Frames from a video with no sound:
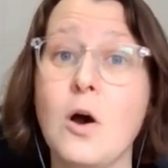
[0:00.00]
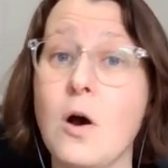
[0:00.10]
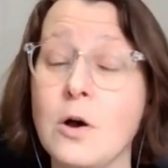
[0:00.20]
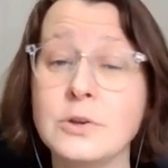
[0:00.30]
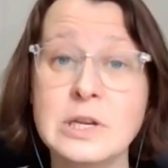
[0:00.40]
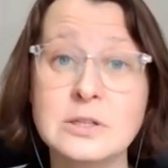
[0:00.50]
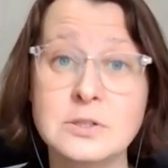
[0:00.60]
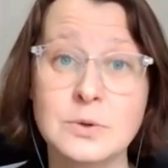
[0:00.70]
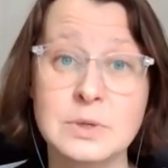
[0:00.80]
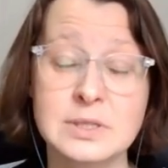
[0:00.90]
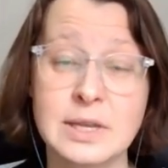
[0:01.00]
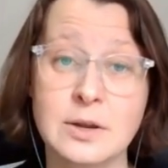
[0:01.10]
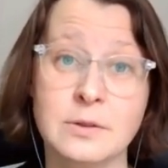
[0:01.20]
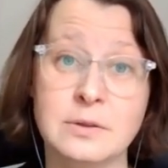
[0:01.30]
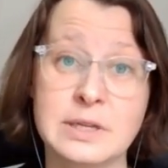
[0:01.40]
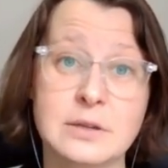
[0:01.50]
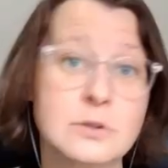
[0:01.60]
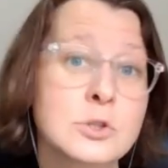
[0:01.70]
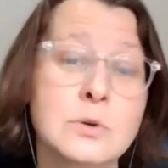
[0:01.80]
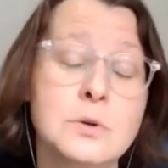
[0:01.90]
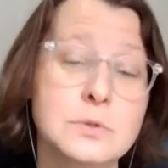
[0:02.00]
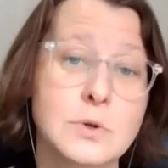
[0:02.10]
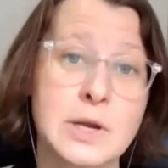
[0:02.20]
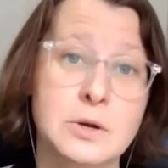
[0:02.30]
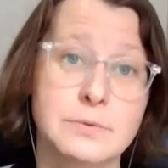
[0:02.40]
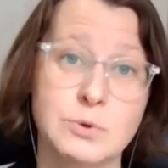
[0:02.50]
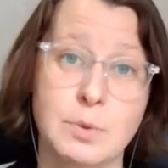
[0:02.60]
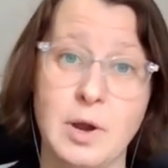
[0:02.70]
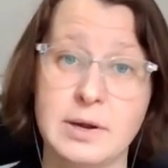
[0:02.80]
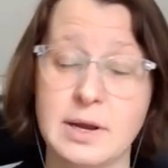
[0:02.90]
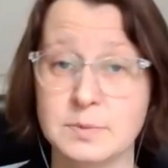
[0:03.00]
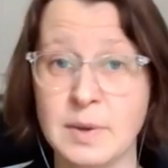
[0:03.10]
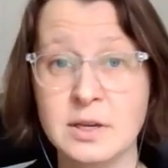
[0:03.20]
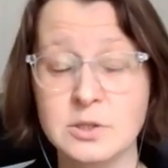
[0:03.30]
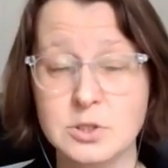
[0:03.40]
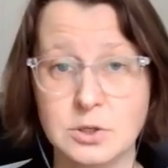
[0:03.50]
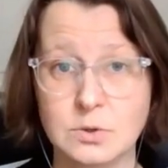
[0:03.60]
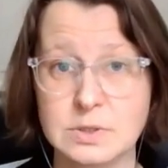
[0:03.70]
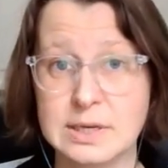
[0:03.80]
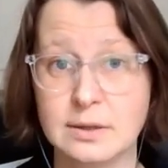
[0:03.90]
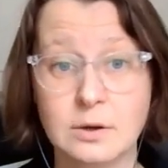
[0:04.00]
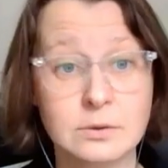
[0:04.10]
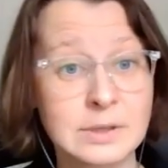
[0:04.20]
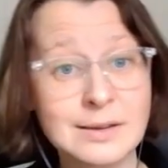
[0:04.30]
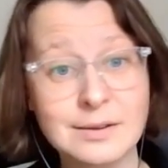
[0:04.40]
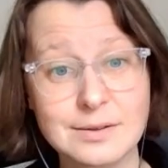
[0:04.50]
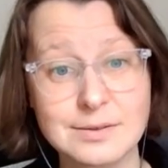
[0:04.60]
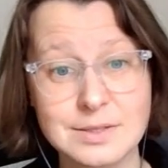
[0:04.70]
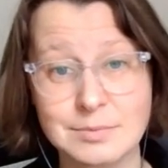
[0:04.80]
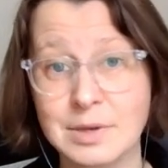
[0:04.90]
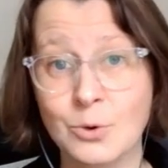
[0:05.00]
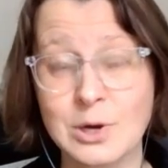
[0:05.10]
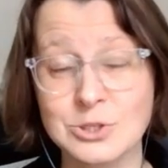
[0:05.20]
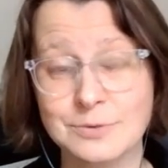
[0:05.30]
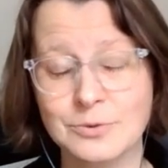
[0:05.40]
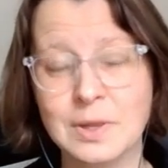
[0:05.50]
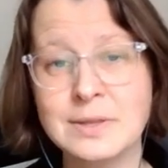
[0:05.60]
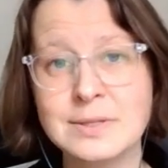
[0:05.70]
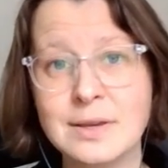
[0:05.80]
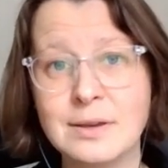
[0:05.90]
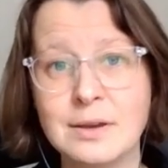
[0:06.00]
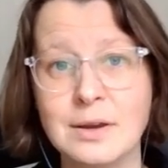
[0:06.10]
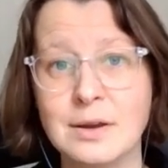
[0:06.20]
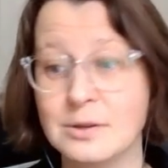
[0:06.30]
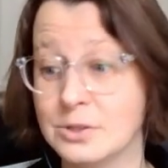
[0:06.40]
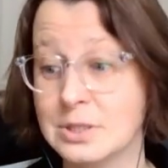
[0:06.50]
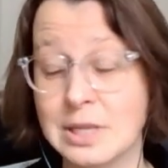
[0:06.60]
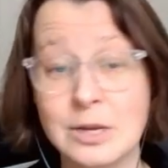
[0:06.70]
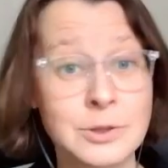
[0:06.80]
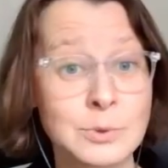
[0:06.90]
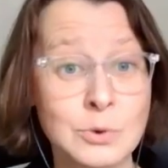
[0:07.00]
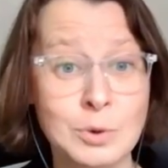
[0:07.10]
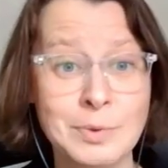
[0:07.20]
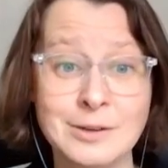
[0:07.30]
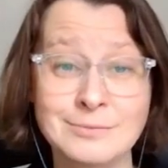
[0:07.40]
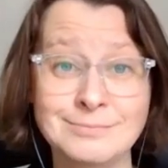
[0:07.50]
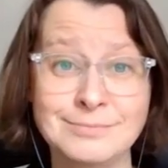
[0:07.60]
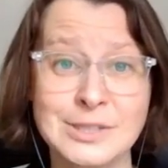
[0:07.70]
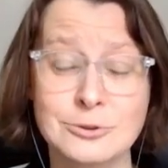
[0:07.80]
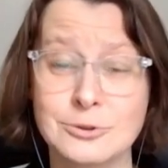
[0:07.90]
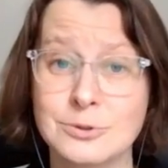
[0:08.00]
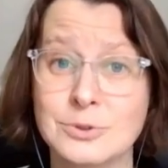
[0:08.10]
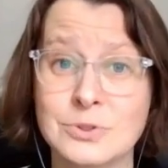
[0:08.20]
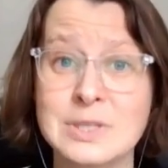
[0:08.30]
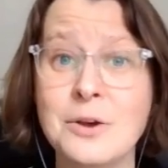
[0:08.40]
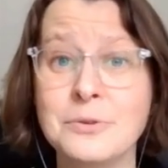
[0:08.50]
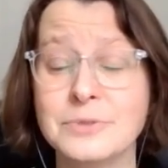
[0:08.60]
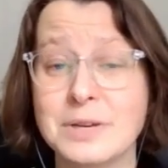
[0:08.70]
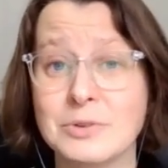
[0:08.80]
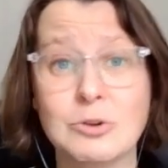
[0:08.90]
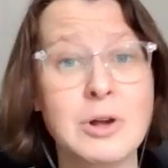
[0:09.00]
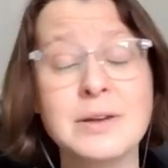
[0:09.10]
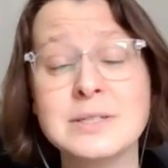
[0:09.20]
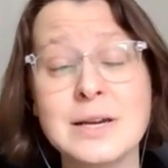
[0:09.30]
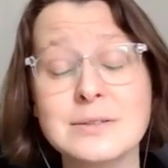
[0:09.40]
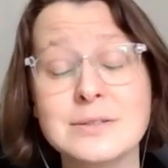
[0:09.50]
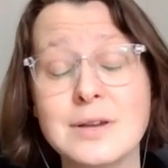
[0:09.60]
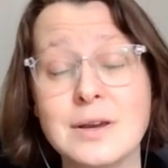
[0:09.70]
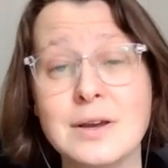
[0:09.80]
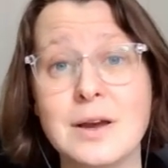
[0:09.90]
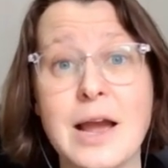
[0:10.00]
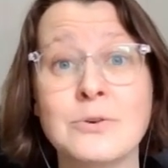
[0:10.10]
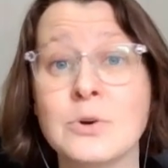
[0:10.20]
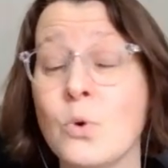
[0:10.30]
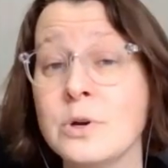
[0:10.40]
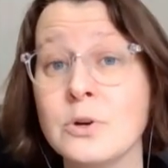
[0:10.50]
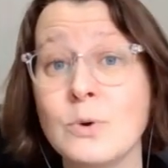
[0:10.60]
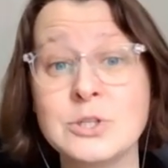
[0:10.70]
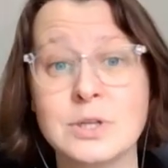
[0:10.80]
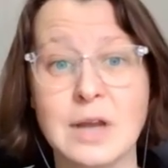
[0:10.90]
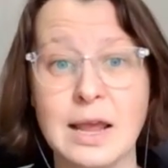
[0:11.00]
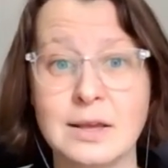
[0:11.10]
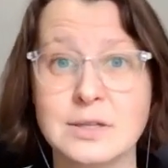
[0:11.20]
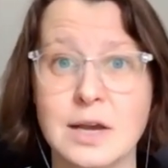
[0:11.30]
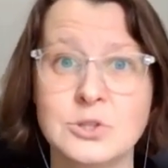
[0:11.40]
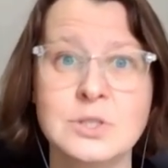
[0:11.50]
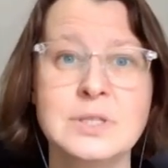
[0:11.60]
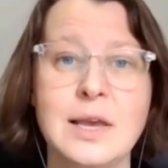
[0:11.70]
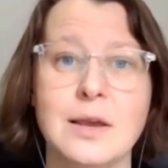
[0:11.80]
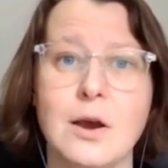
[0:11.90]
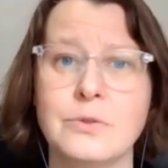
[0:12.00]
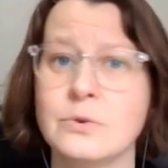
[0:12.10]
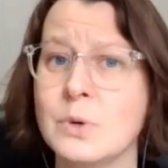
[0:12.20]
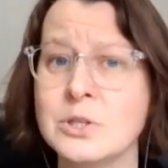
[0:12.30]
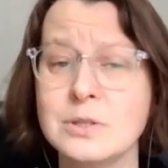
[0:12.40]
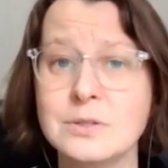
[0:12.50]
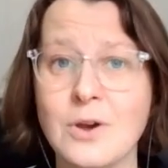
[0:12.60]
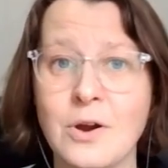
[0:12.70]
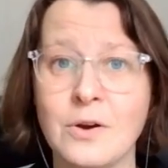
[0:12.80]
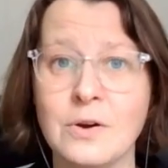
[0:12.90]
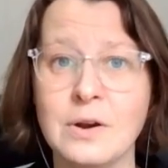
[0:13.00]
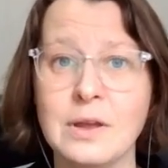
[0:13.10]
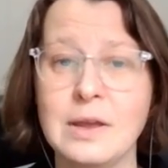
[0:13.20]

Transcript: all you need to do is click on the link in the show notes or head over to our podcast page. You'll see a little link, submit a question for Linzy. Just click on the record button, introduce yourself, give a little context, and record your question. And I should say, those questions are